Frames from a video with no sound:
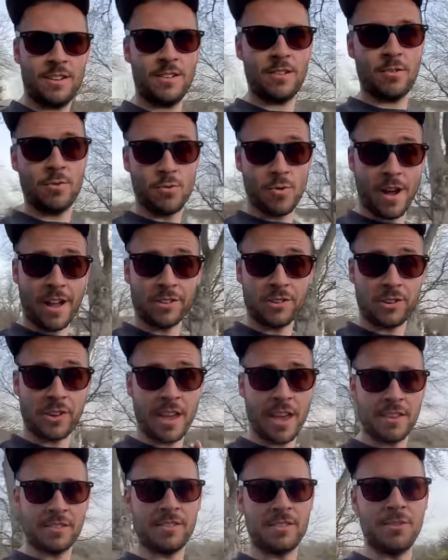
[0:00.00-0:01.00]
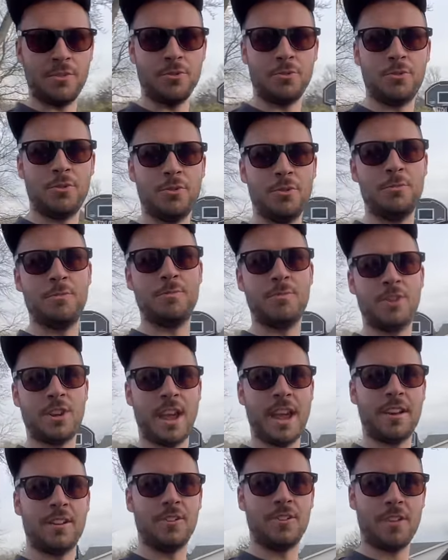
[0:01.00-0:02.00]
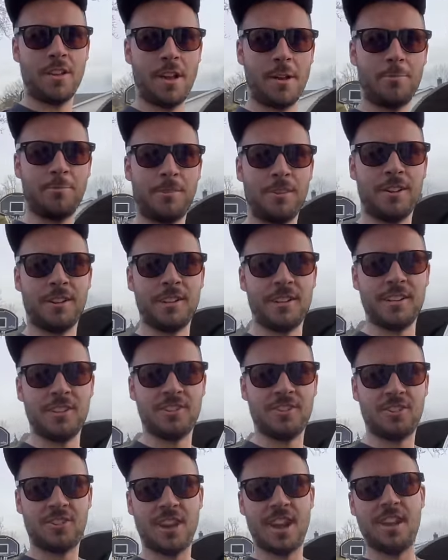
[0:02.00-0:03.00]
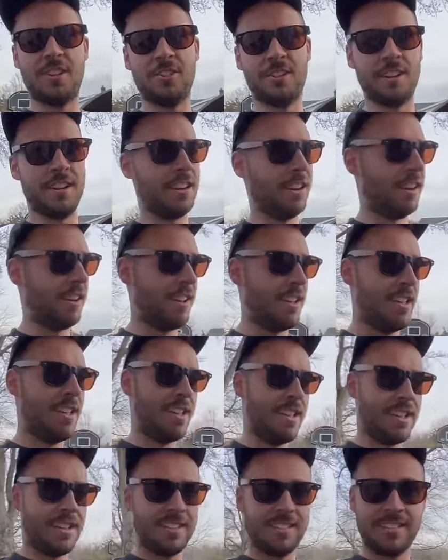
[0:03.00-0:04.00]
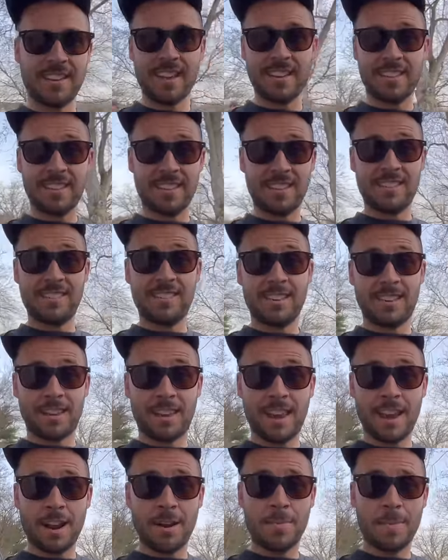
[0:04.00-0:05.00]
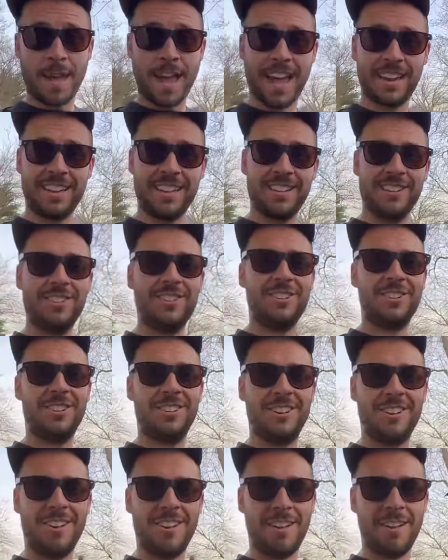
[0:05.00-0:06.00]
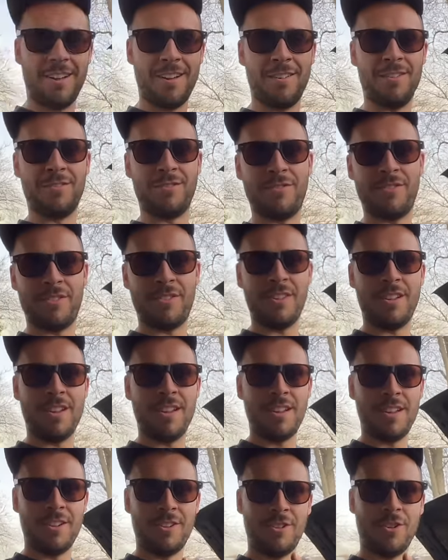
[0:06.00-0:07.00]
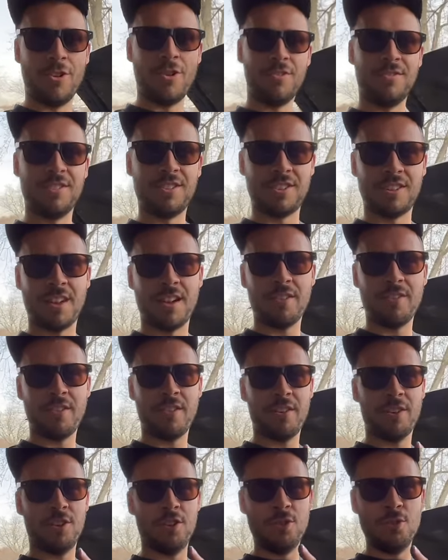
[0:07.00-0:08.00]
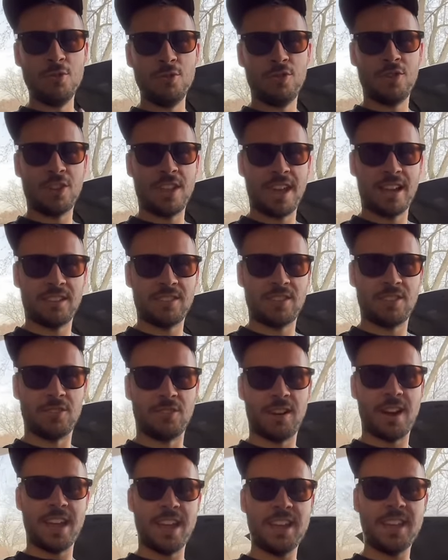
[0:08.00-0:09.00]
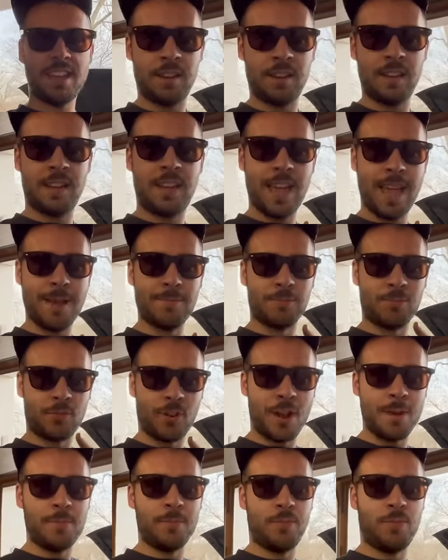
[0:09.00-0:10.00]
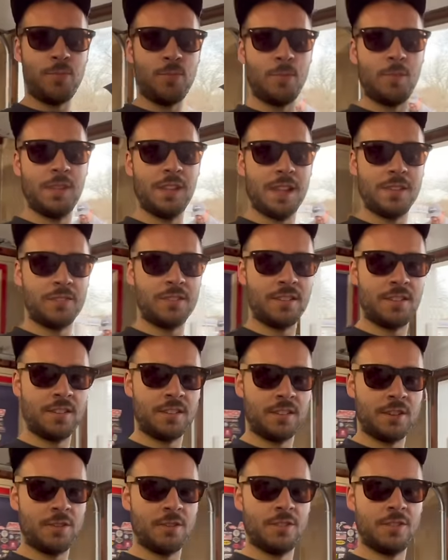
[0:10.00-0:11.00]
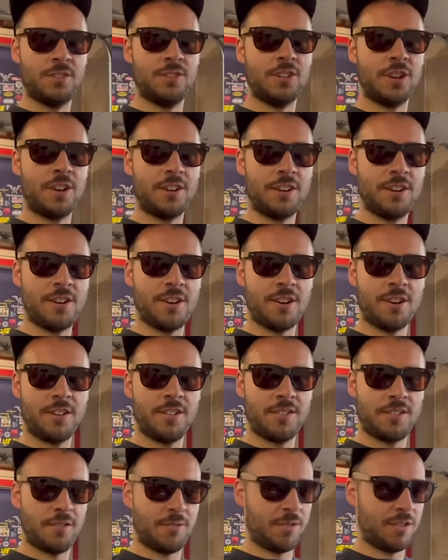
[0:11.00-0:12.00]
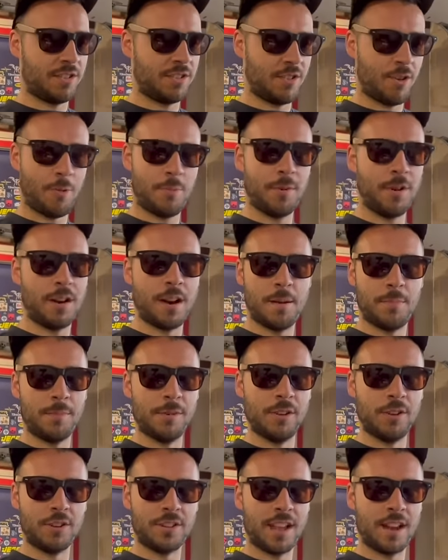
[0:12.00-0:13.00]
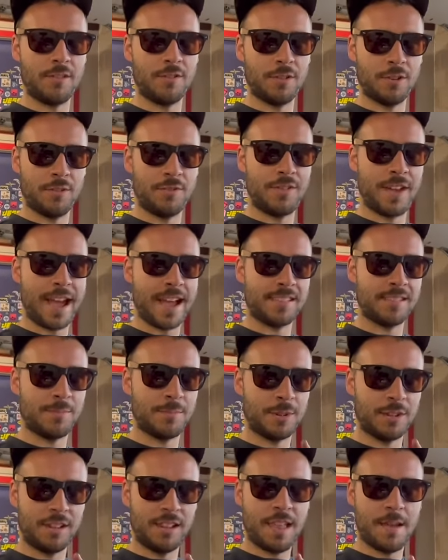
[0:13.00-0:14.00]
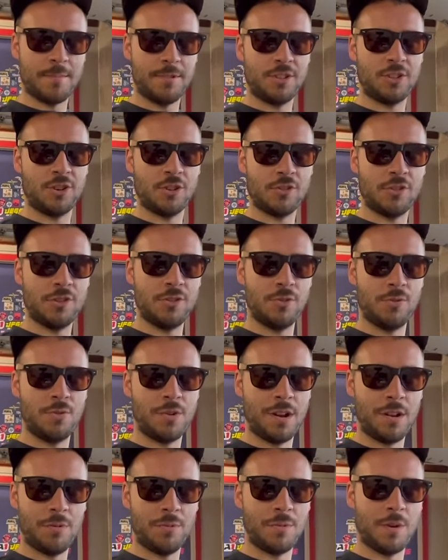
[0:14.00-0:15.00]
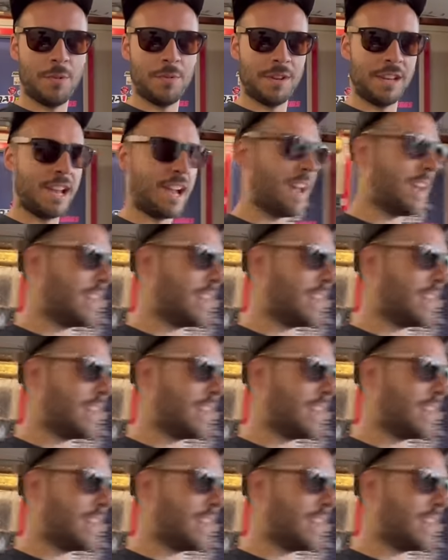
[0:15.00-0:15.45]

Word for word: who also has a YouTube channel, I'll plug his channel here, sent us a care package of Nova stuff. Huge thanks to Ray. came right before we left to go to the junkyard, so we just opened it up and looked at it real fast, but let me show you what we got.